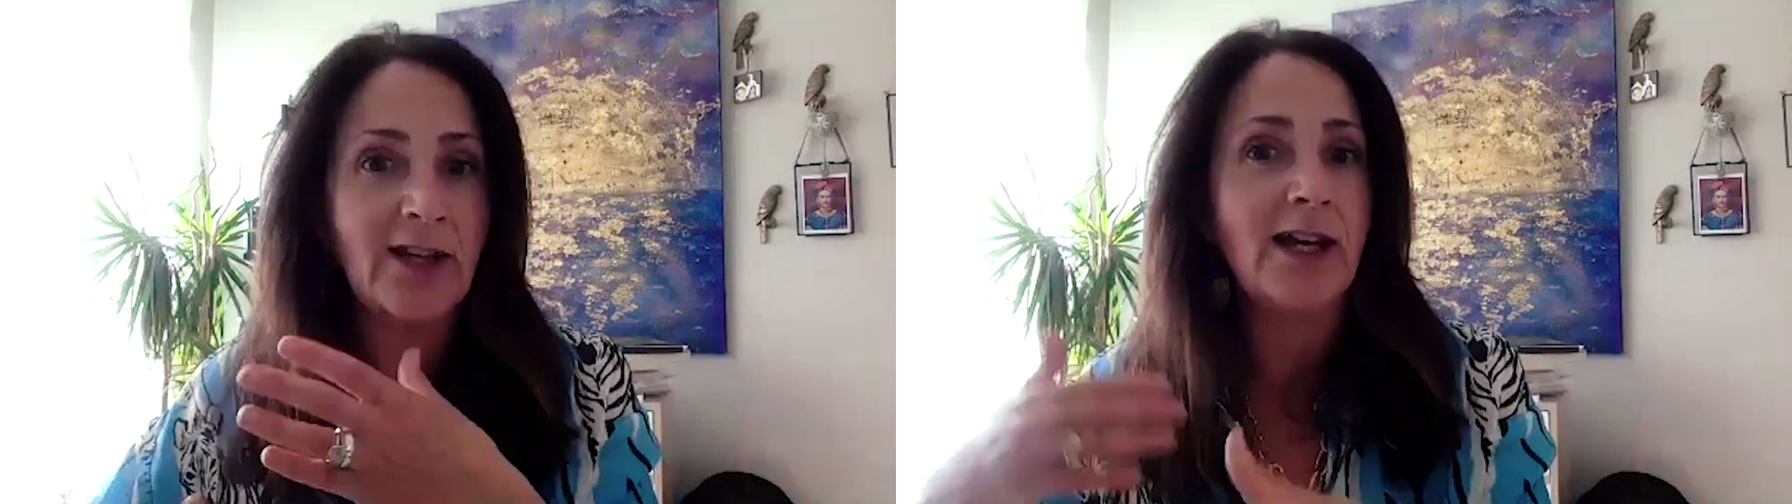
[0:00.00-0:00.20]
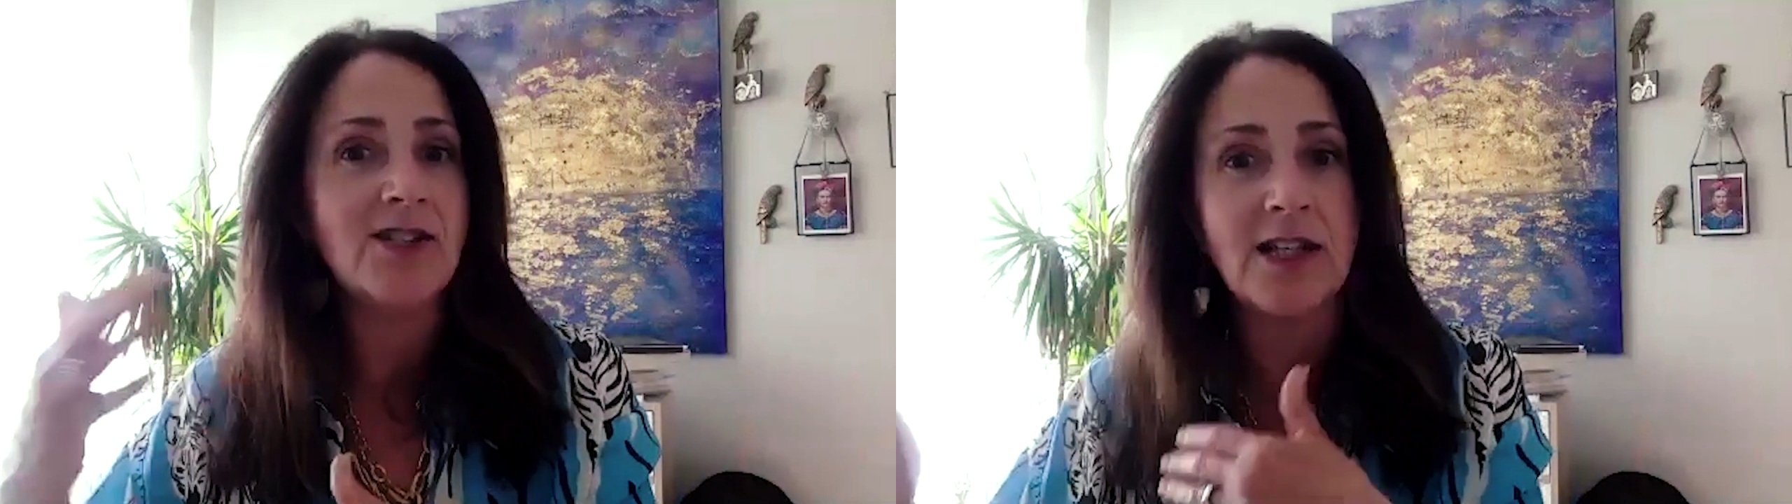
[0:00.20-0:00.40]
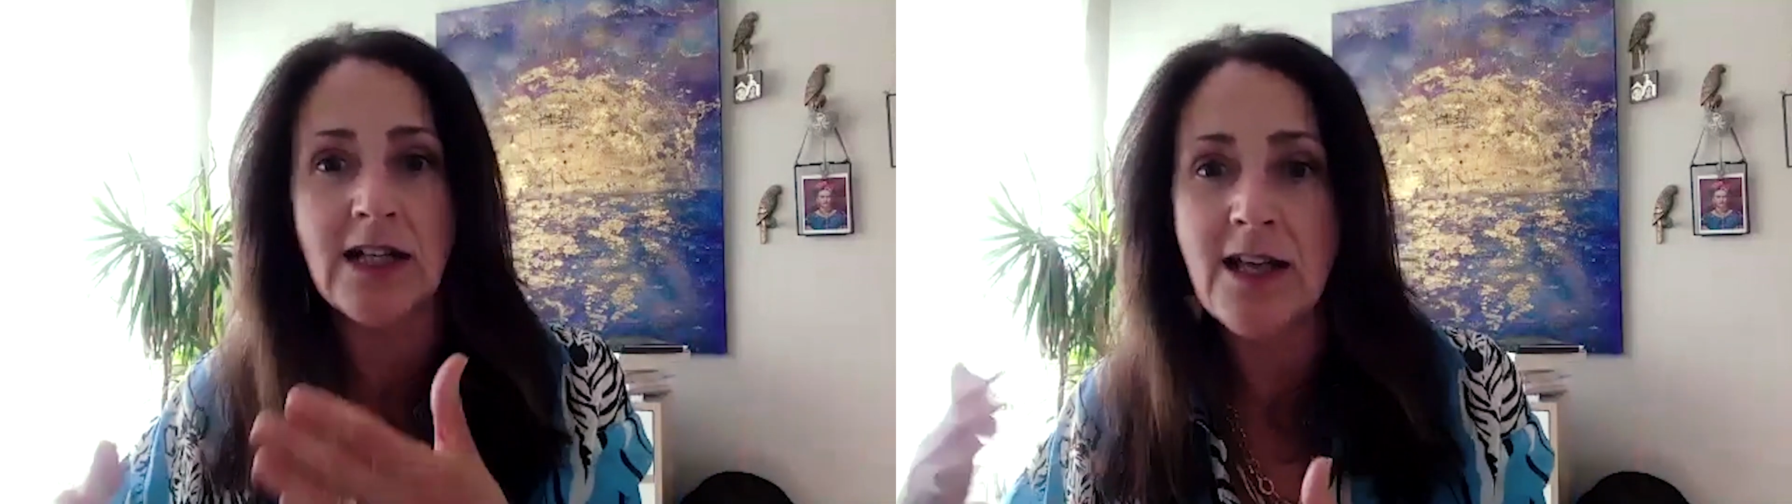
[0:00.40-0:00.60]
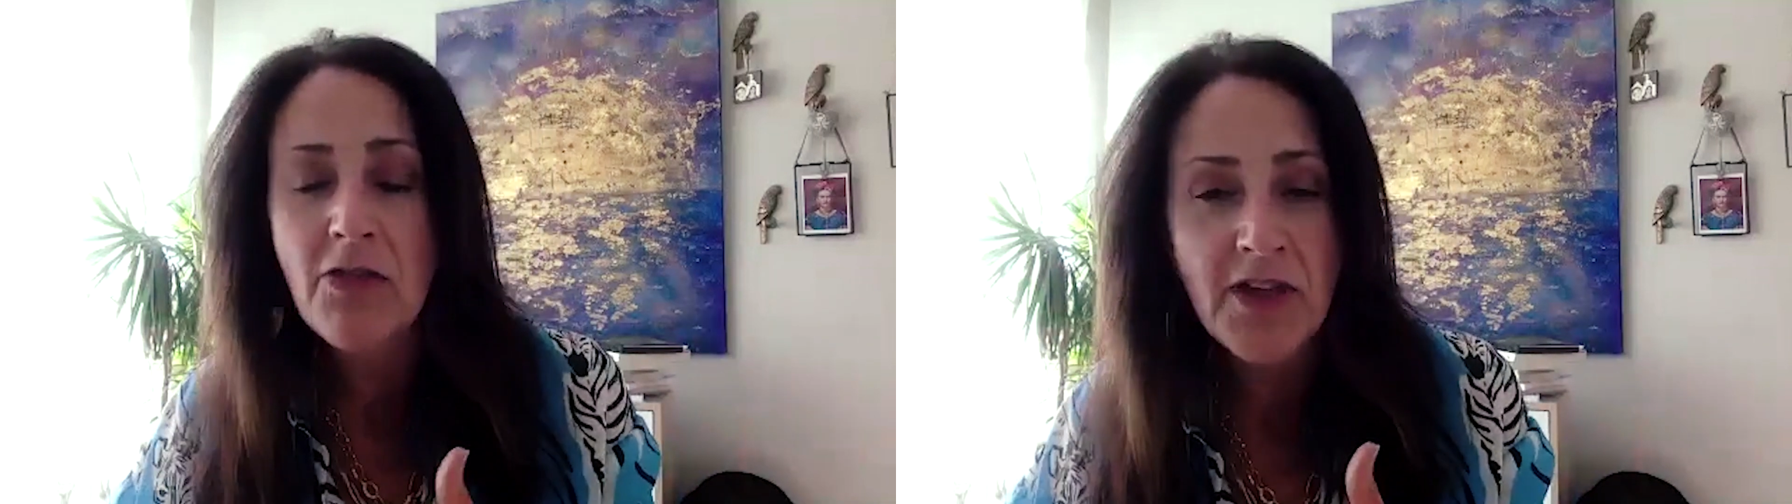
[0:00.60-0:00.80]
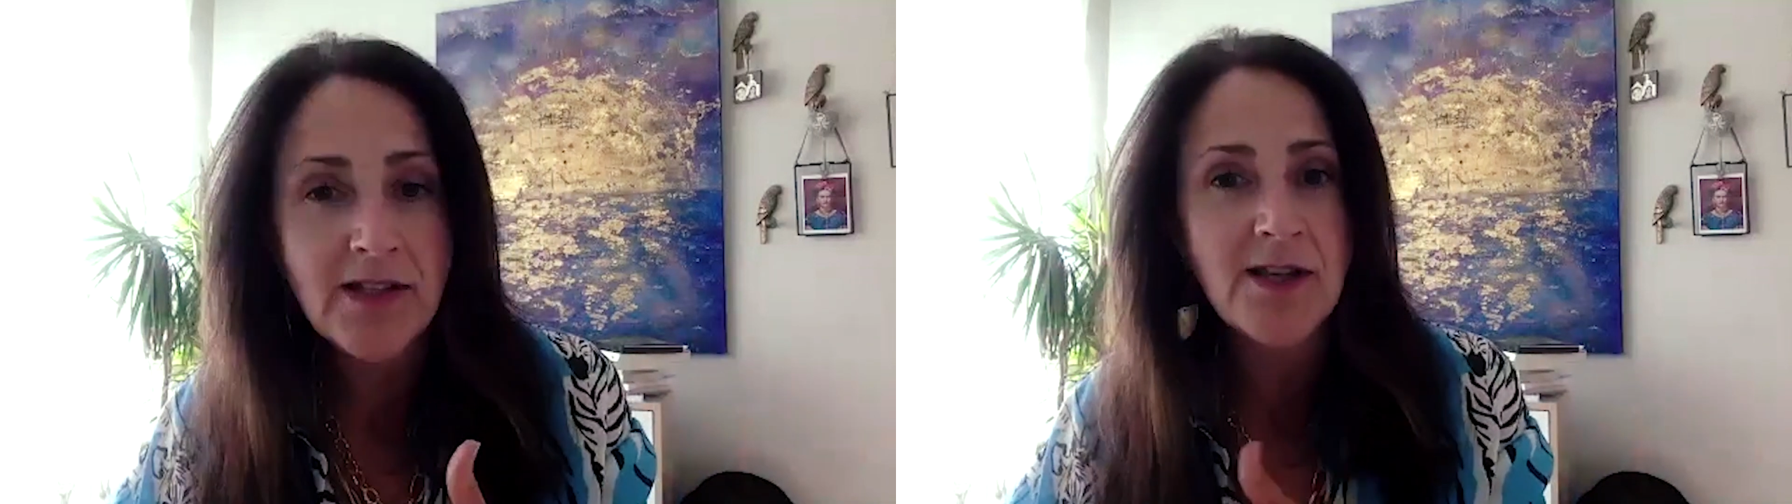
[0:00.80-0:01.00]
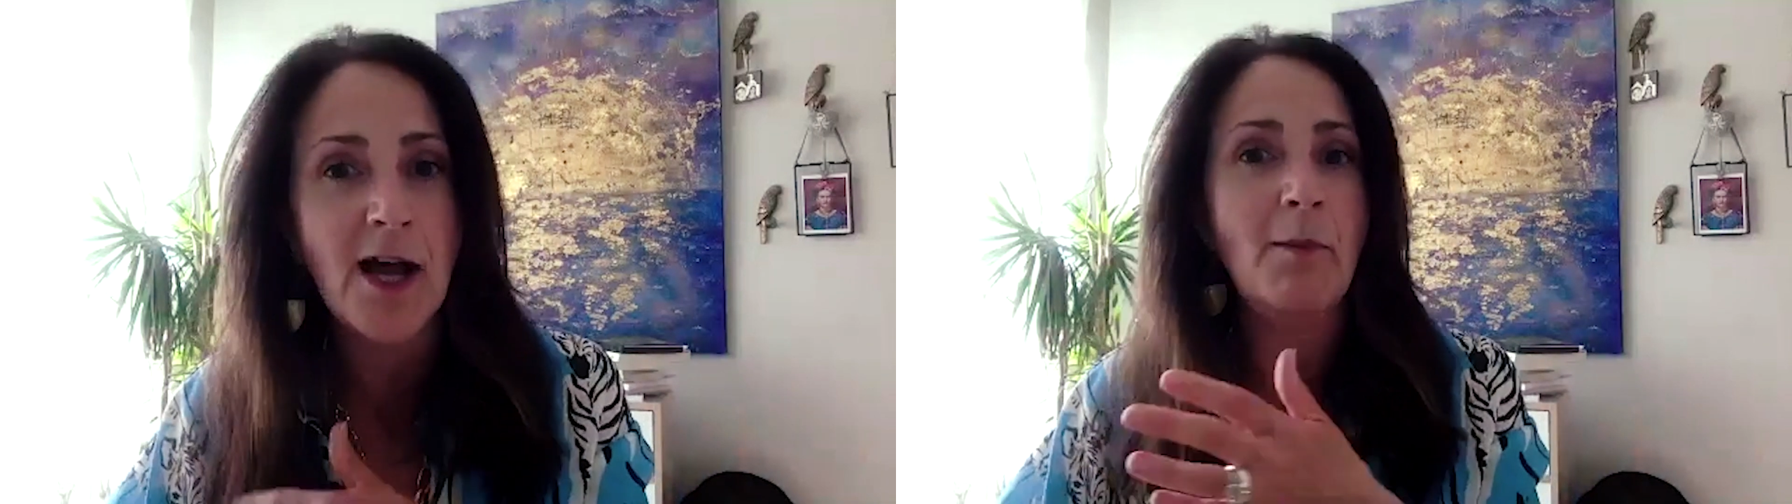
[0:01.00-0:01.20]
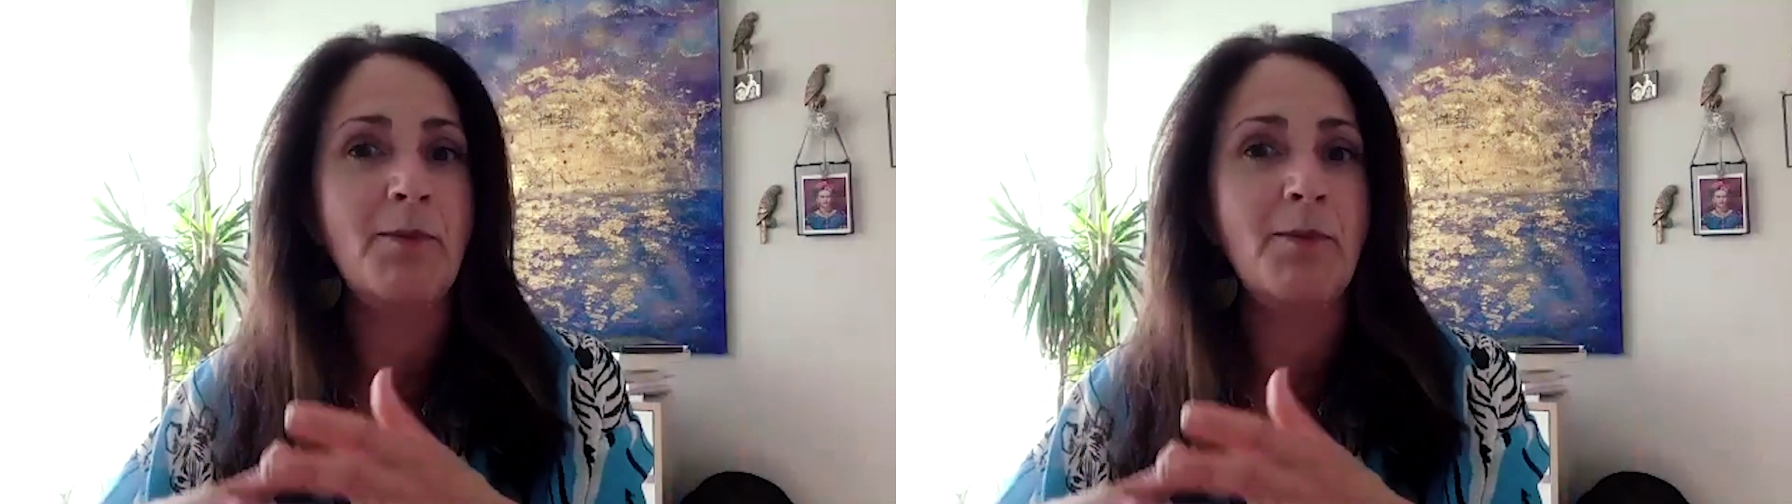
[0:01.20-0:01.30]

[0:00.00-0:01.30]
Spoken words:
you had to clean things up,